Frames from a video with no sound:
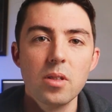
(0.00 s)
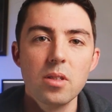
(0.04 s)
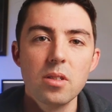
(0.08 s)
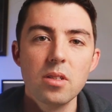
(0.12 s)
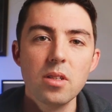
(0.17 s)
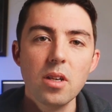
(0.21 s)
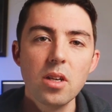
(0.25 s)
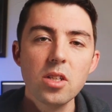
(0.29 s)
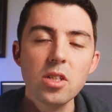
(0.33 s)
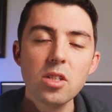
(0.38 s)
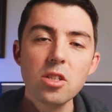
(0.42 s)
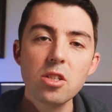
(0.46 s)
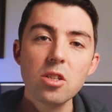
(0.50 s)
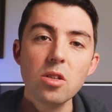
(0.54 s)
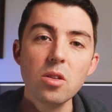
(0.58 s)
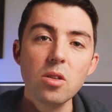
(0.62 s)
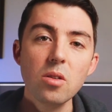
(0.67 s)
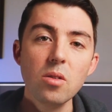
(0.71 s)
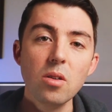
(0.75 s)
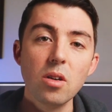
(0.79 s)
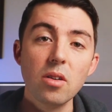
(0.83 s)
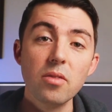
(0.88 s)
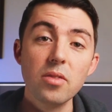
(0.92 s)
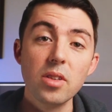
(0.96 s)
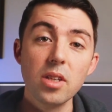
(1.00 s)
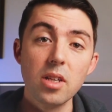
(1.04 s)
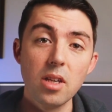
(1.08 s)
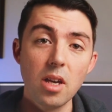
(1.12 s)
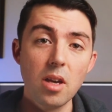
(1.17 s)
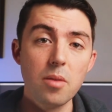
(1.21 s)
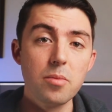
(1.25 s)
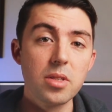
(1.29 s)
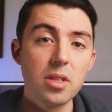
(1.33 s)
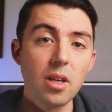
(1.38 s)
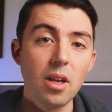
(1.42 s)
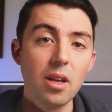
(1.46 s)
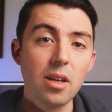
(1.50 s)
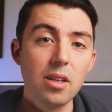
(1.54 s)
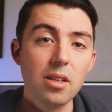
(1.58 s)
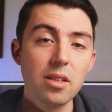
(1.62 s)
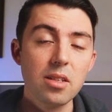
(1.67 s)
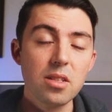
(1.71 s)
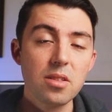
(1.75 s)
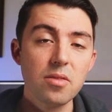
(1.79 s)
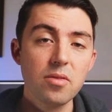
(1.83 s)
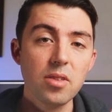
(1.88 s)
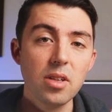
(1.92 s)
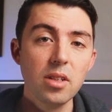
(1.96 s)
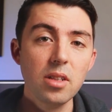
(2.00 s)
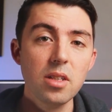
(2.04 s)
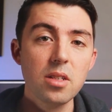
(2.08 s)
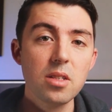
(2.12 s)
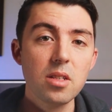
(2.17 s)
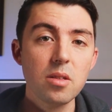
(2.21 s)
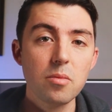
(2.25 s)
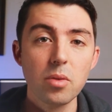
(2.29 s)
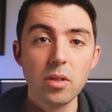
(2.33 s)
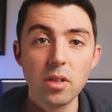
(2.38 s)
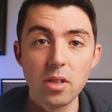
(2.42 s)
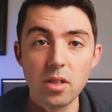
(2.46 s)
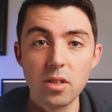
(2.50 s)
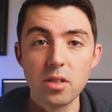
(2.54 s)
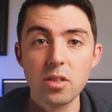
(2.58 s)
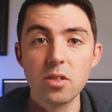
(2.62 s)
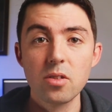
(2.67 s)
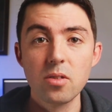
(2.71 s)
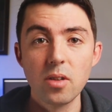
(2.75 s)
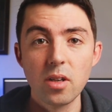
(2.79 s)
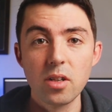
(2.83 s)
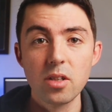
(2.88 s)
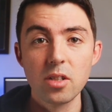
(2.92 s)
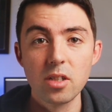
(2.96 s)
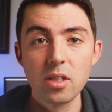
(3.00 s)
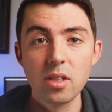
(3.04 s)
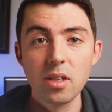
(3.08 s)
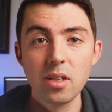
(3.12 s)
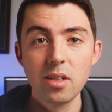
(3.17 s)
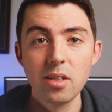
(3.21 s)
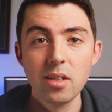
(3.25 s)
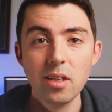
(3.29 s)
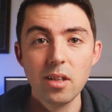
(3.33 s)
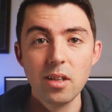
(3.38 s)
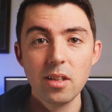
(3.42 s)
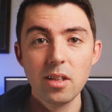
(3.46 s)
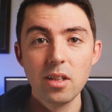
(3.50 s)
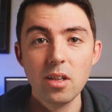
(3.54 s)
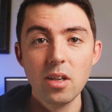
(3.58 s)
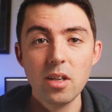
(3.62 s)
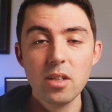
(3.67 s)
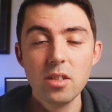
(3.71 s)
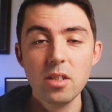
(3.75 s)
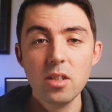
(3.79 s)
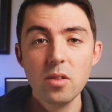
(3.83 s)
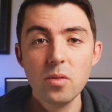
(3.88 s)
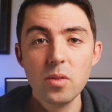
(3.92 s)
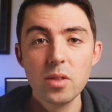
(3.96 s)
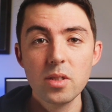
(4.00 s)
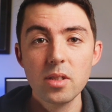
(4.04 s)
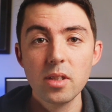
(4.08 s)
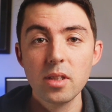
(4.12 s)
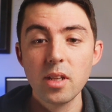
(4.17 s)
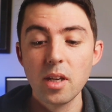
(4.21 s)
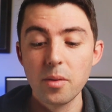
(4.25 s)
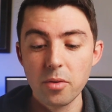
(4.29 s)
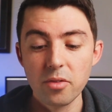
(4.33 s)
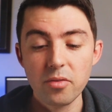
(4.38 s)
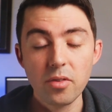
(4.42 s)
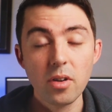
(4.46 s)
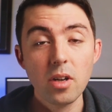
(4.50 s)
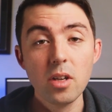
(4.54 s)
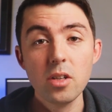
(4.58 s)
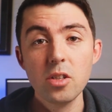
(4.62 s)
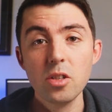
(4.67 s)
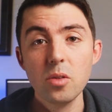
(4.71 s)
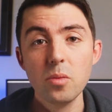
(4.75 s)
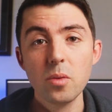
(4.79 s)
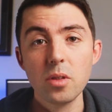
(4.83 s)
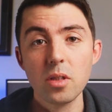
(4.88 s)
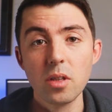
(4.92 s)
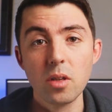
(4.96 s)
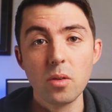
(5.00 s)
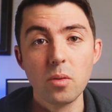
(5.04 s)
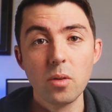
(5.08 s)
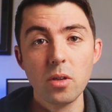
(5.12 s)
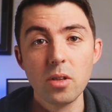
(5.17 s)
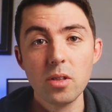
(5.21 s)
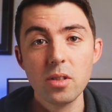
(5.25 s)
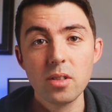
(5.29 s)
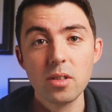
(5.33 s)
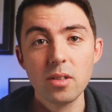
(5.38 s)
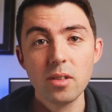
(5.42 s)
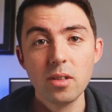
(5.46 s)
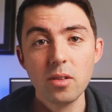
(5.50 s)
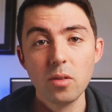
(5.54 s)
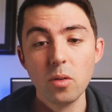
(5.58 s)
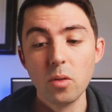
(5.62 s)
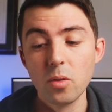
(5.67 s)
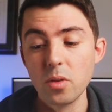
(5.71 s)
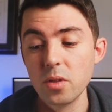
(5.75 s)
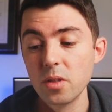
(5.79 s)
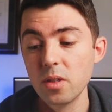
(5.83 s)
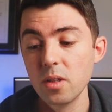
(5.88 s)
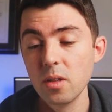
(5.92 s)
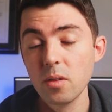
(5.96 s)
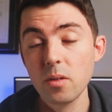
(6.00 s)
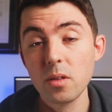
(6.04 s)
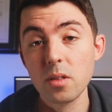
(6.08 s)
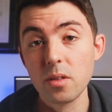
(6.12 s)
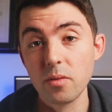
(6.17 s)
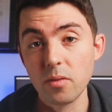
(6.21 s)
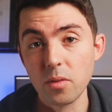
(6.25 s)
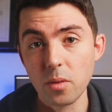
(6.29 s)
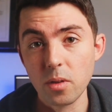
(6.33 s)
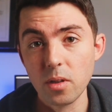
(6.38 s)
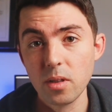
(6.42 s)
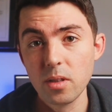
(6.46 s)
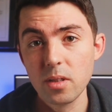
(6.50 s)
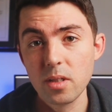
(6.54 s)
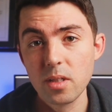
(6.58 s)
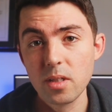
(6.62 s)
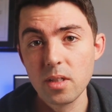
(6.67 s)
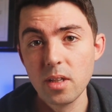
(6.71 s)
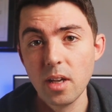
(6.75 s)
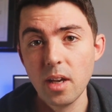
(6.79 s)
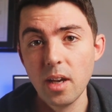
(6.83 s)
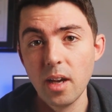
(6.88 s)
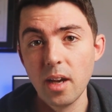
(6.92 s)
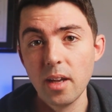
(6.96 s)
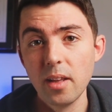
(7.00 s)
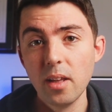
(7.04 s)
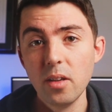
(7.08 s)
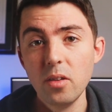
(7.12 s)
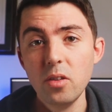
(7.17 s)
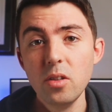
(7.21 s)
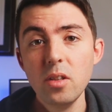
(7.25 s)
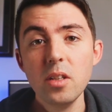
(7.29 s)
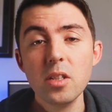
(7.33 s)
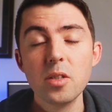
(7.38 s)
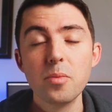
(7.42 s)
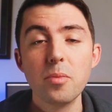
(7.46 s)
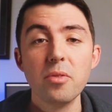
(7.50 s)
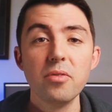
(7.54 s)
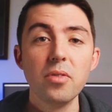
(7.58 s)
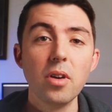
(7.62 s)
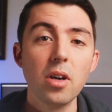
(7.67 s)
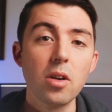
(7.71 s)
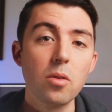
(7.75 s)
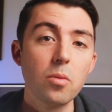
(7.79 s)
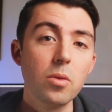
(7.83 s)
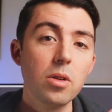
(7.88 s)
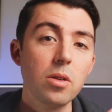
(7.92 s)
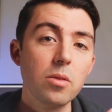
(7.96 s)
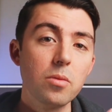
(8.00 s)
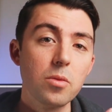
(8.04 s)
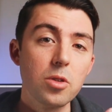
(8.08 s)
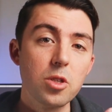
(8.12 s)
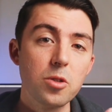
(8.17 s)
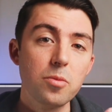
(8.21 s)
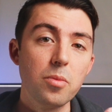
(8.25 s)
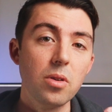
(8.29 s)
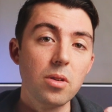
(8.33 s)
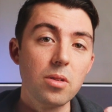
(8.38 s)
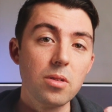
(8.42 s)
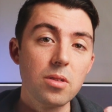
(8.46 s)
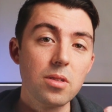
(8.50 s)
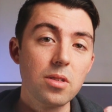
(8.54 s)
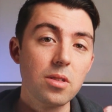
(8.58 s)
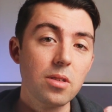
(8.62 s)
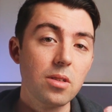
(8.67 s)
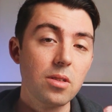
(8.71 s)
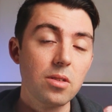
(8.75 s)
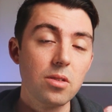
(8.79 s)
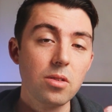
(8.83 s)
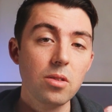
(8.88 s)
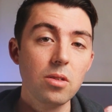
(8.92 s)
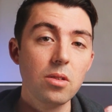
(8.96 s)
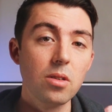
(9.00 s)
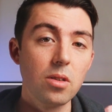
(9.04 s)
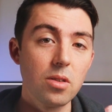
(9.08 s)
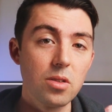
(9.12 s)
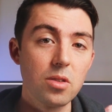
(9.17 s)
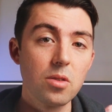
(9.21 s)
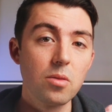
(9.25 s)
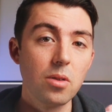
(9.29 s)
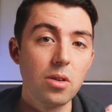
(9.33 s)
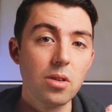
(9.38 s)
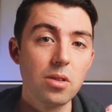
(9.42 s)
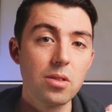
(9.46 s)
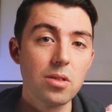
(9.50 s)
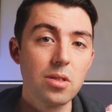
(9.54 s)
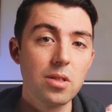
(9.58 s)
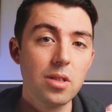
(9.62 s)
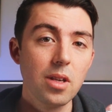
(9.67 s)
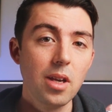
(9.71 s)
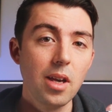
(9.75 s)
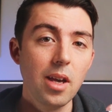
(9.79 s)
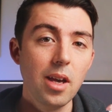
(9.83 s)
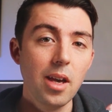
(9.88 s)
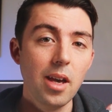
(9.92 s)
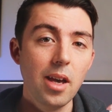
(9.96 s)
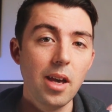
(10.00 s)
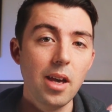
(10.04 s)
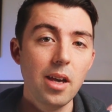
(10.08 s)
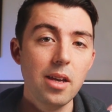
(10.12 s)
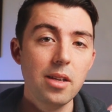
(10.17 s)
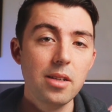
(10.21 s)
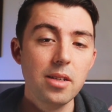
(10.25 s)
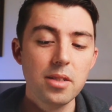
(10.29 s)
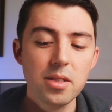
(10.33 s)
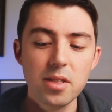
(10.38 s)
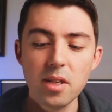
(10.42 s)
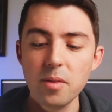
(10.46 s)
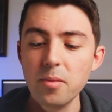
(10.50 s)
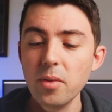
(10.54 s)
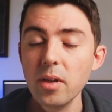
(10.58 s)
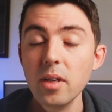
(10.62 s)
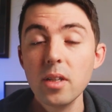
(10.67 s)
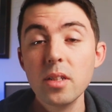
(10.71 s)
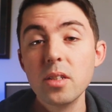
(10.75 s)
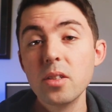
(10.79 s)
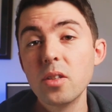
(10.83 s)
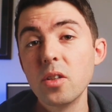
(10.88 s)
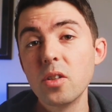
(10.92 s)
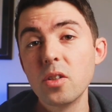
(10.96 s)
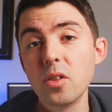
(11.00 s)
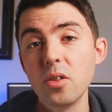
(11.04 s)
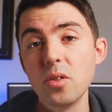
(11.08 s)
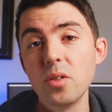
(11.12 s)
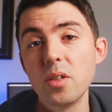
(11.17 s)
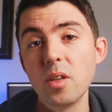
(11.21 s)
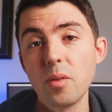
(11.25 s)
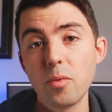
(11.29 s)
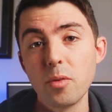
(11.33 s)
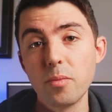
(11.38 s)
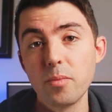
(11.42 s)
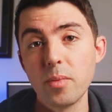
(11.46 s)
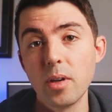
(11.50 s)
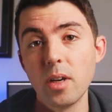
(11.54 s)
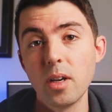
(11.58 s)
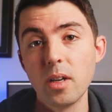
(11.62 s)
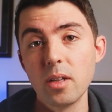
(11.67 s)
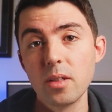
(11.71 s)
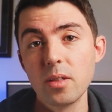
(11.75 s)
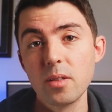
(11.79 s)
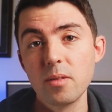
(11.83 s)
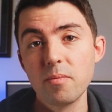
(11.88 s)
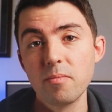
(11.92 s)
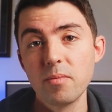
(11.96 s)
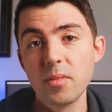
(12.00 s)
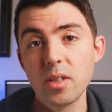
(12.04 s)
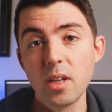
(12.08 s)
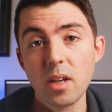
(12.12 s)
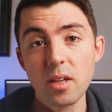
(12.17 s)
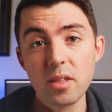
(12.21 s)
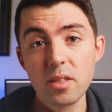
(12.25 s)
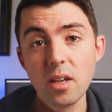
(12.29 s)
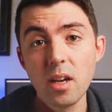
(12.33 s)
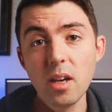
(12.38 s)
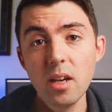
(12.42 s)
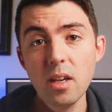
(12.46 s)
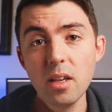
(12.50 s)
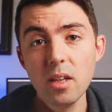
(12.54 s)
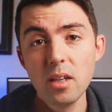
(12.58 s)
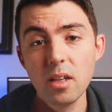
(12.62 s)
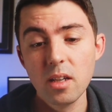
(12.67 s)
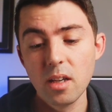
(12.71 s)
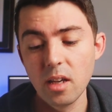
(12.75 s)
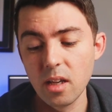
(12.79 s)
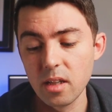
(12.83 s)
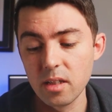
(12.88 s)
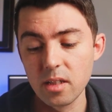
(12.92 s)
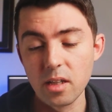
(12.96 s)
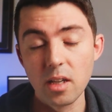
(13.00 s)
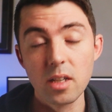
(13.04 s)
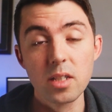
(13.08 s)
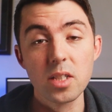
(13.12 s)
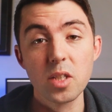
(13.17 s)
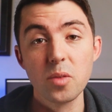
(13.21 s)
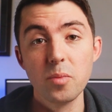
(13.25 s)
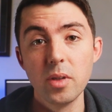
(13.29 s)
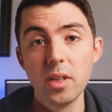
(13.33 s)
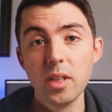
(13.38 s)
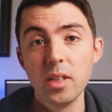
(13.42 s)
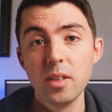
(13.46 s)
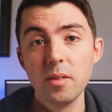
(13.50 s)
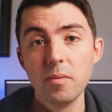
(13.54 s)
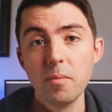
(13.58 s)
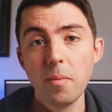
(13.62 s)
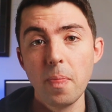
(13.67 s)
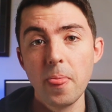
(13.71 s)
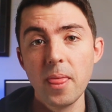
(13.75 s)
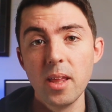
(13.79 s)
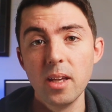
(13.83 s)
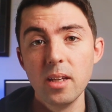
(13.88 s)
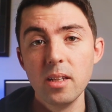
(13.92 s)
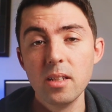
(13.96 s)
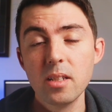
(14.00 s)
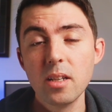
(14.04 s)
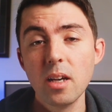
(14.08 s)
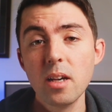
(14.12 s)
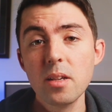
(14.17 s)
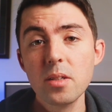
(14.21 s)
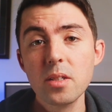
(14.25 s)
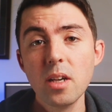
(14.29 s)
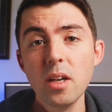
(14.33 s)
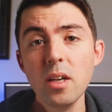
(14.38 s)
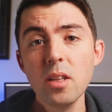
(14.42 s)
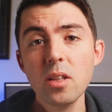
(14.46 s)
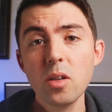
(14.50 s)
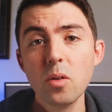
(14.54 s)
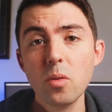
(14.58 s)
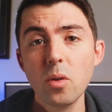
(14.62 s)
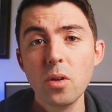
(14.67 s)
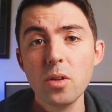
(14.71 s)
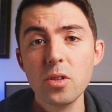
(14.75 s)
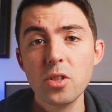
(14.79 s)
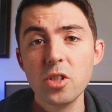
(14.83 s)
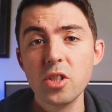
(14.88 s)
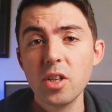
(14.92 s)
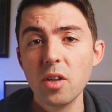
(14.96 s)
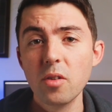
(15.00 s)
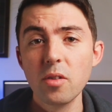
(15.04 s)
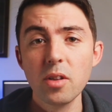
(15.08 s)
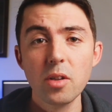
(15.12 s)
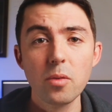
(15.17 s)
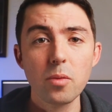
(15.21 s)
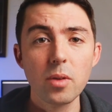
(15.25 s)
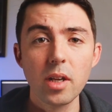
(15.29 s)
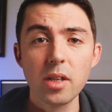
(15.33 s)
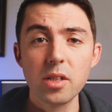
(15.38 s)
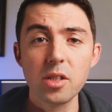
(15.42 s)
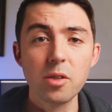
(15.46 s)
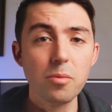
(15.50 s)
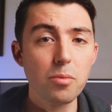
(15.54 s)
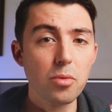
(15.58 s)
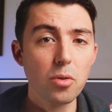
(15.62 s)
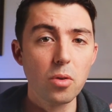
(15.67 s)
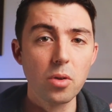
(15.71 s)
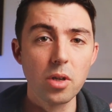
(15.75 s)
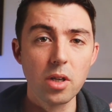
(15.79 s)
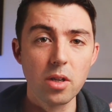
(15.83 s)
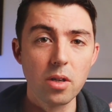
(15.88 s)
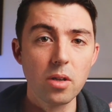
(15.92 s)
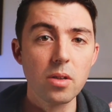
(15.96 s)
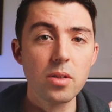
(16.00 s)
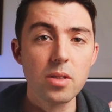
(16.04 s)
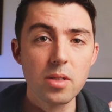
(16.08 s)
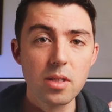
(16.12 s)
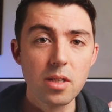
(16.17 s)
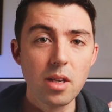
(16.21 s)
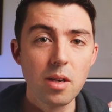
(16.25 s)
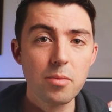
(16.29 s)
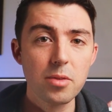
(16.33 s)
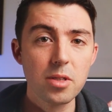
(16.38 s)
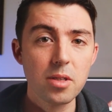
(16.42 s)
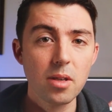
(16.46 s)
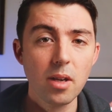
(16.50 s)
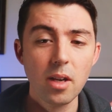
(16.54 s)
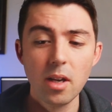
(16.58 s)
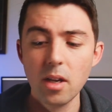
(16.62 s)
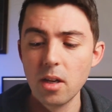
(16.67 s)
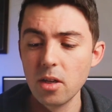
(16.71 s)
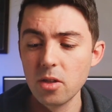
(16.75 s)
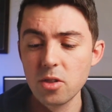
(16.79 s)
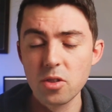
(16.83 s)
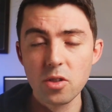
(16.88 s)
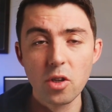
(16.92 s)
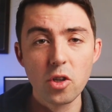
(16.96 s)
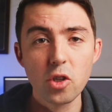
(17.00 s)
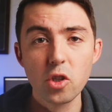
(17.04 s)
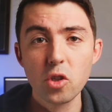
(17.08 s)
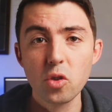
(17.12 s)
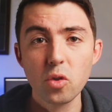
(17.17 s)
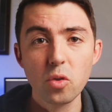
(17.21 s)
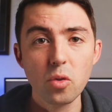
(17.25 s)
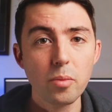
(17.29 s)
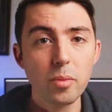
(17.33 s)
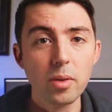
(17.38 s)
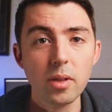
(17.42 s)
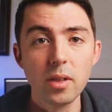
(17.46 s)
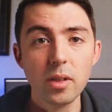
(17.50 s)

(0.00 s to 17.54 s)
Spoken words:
Section 2 of the GAMSAT is fairly simple in its structure. The idea is that they provide you with a quote or a series of quotes, and then you need to provide a written response to those quotes. And it's separated into two separate parts, Task A and Task B. In Task A, the quotes generally relate to broader concepts, social,